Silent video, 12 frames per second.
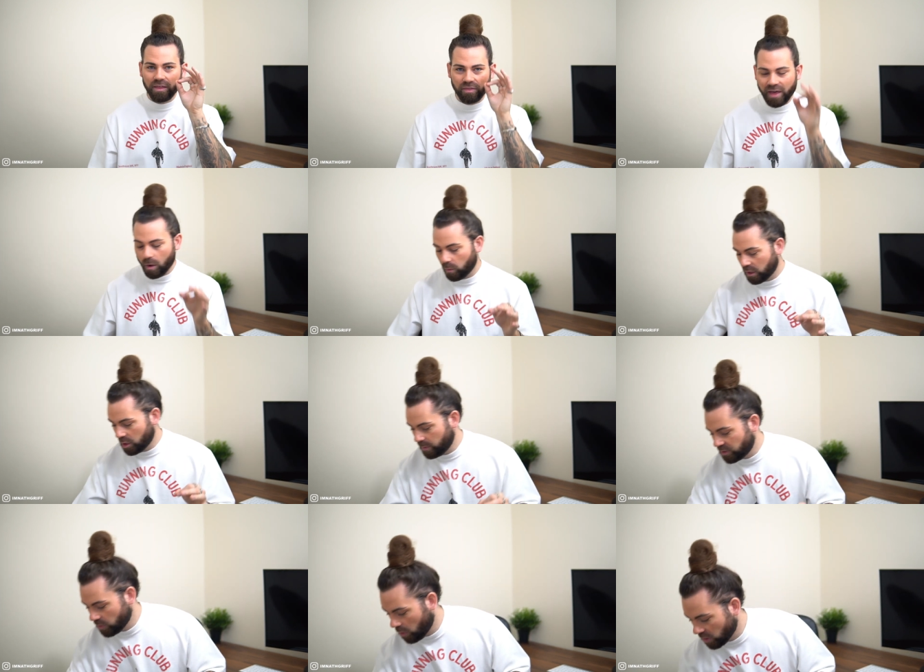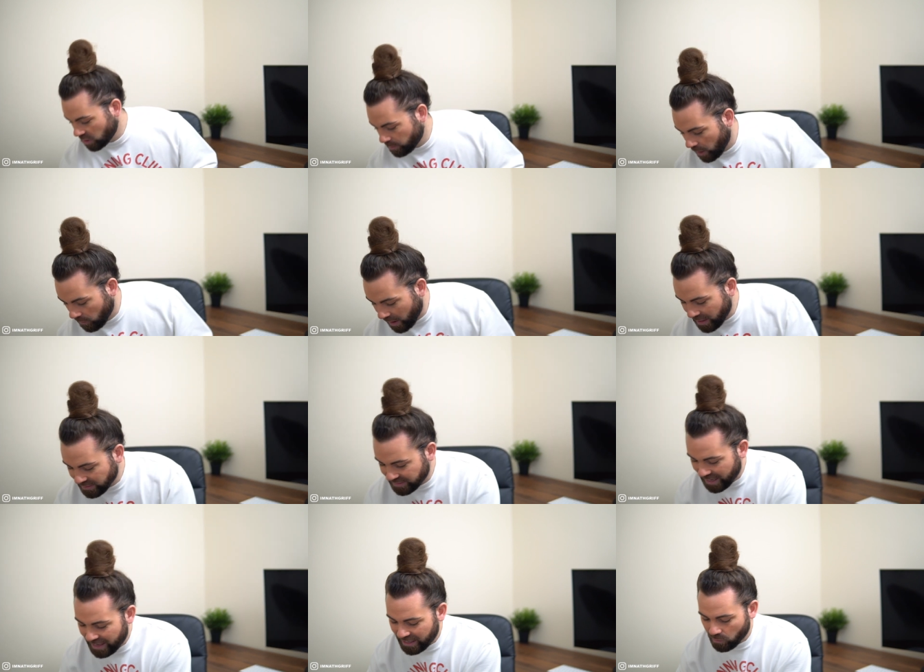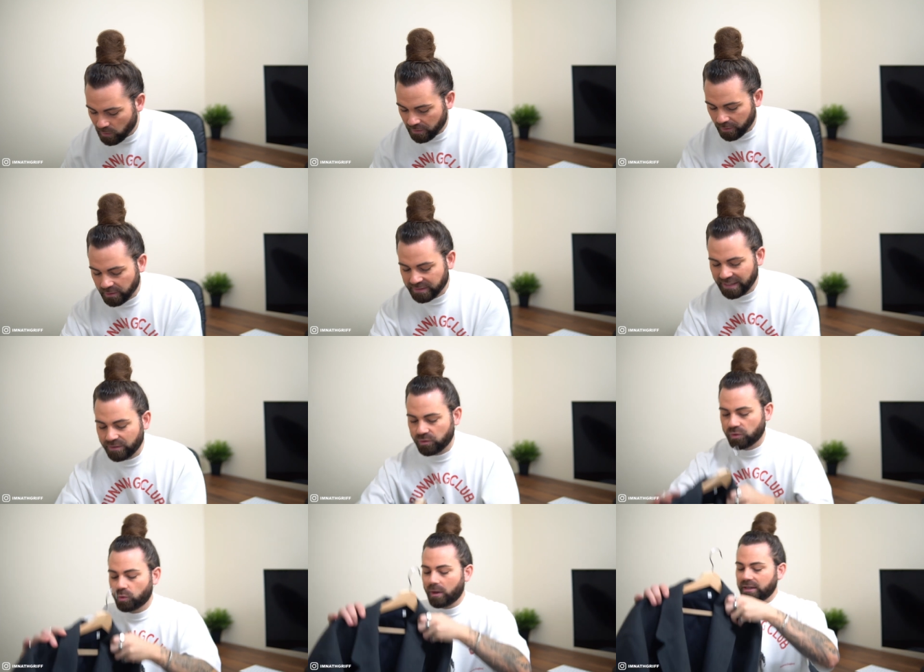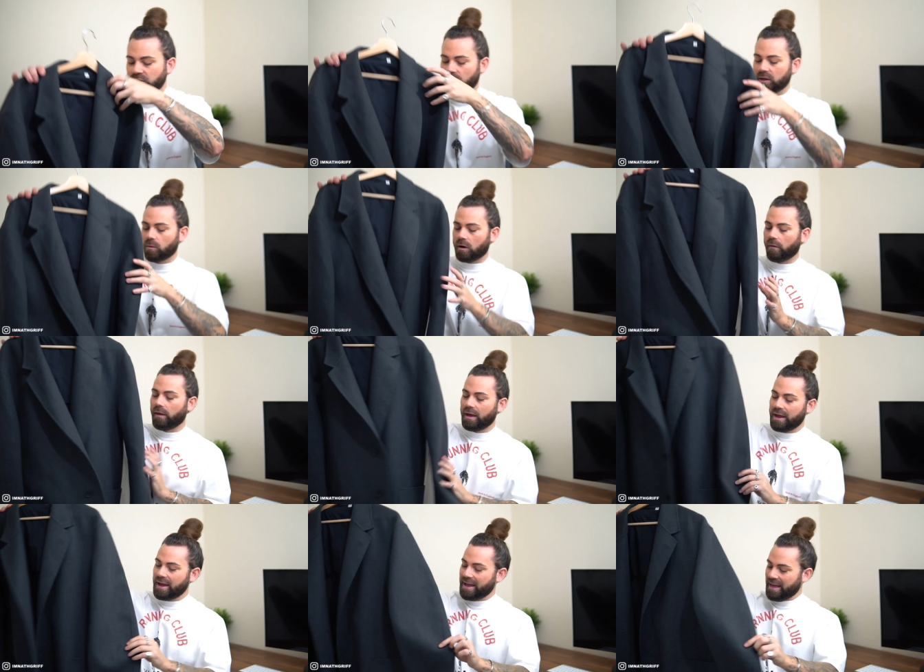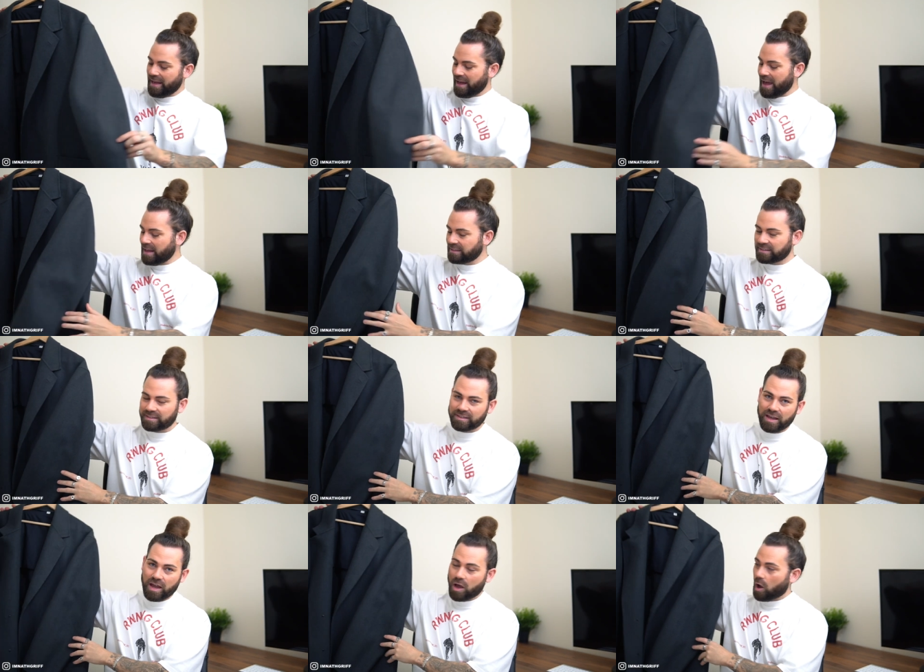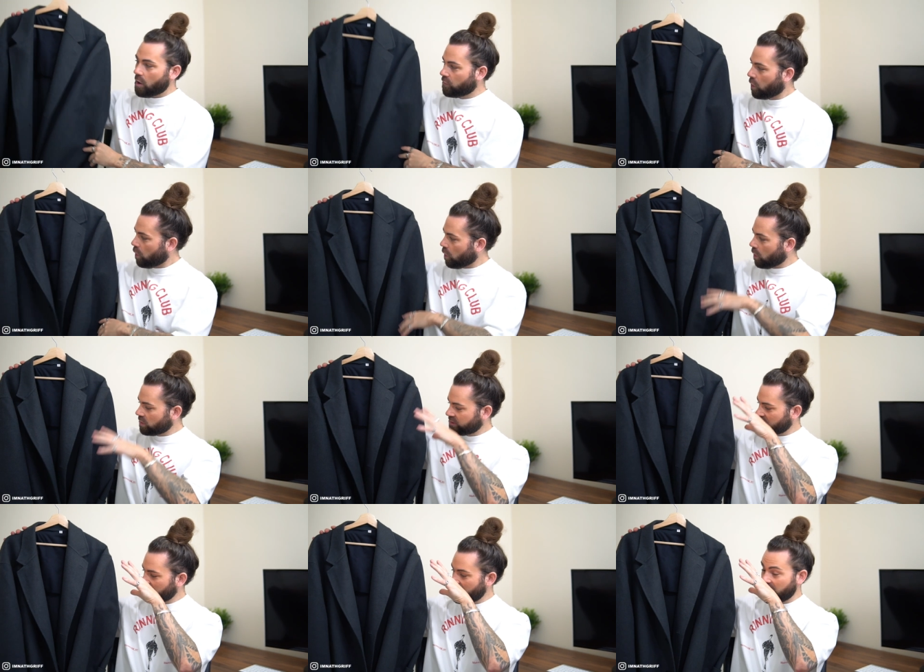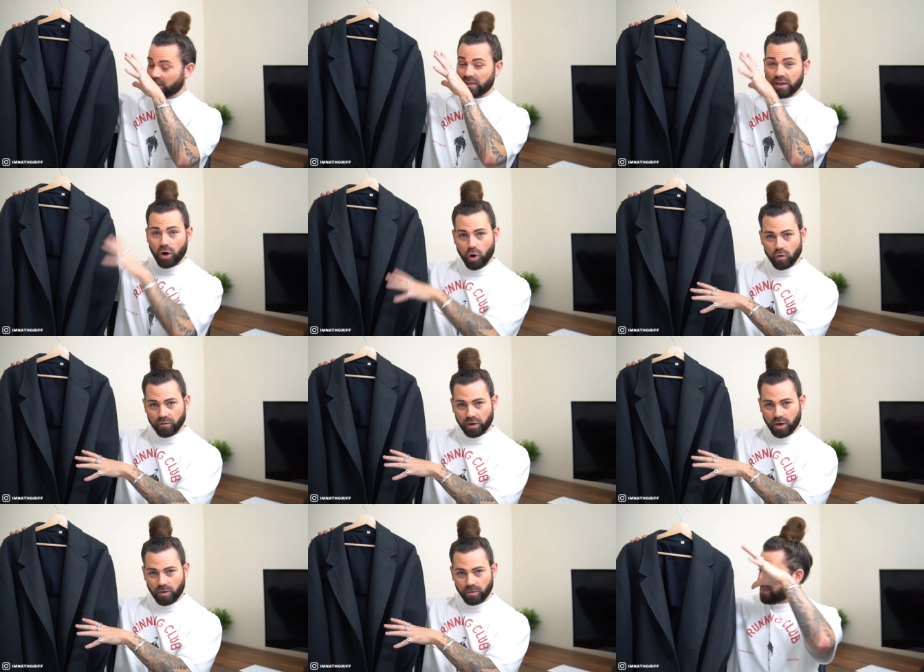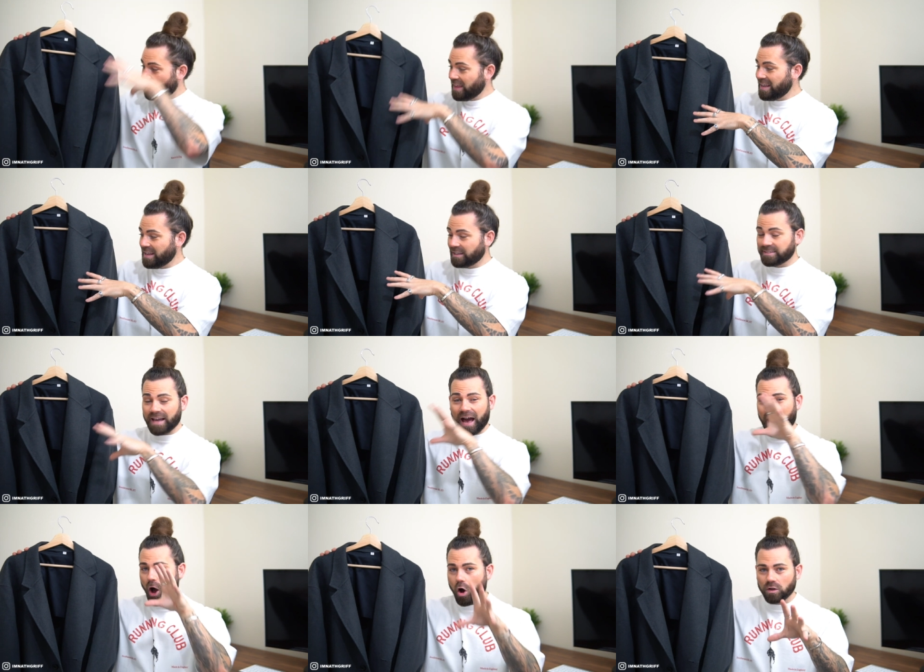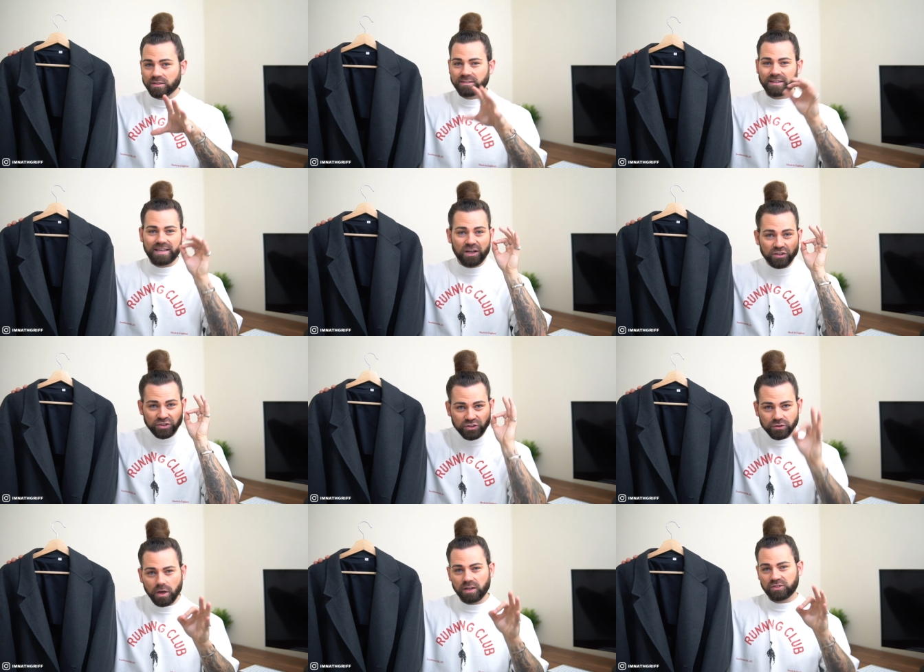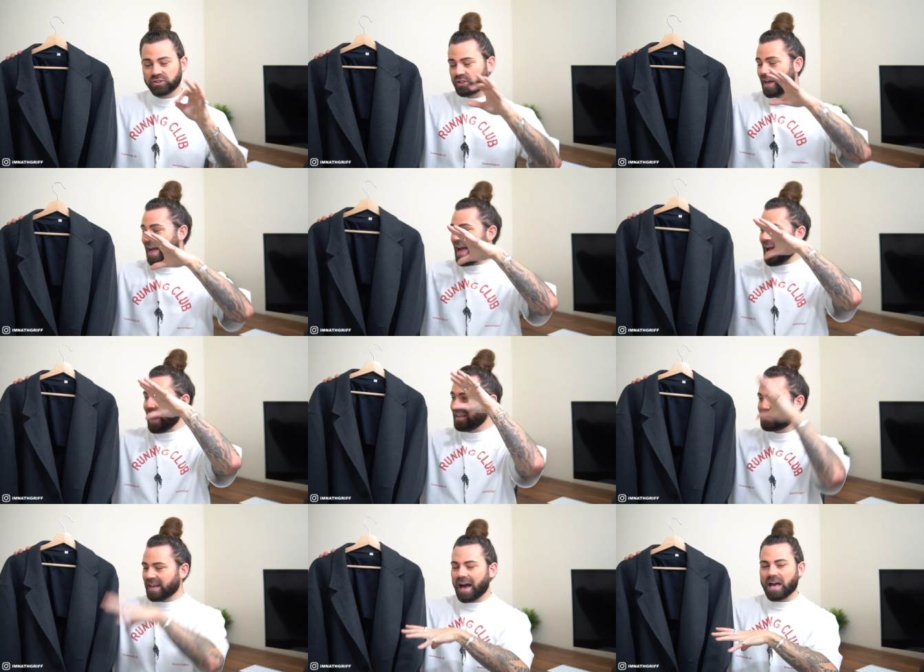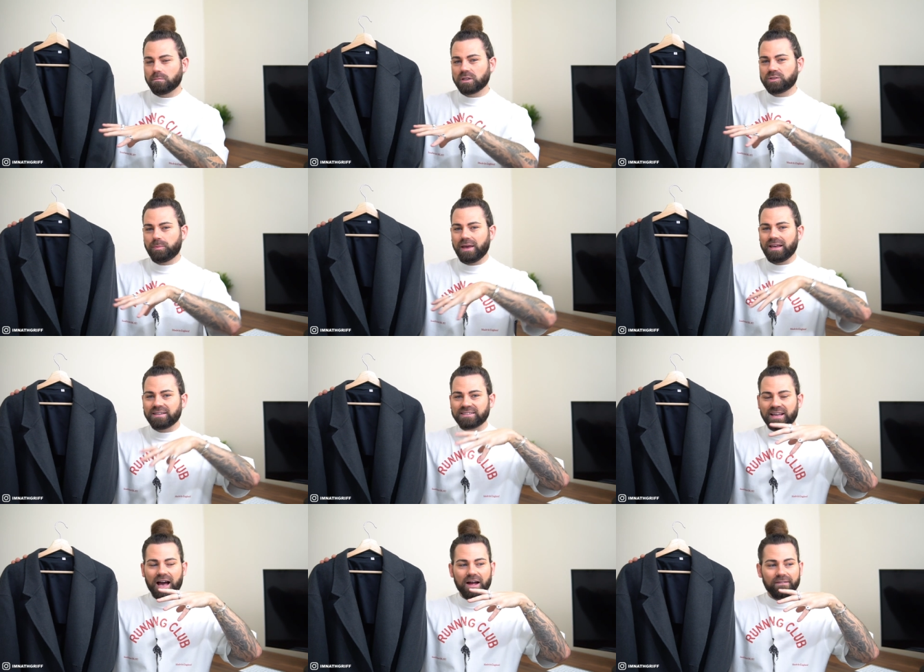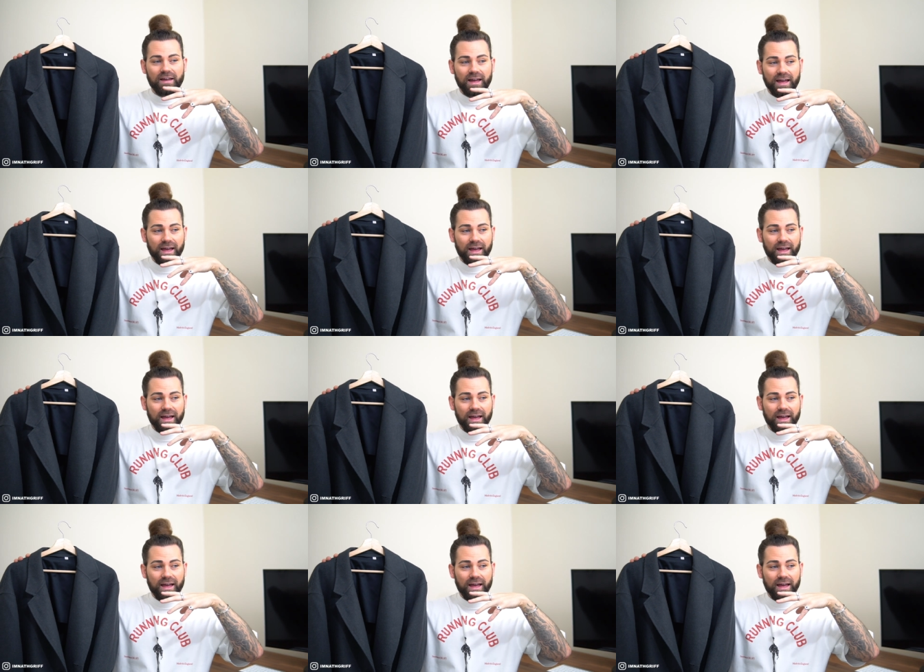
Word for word: that we're going to be talking about and taking with us into 2021 is, of course, the overcoat. These are honestly such a timeless piece. And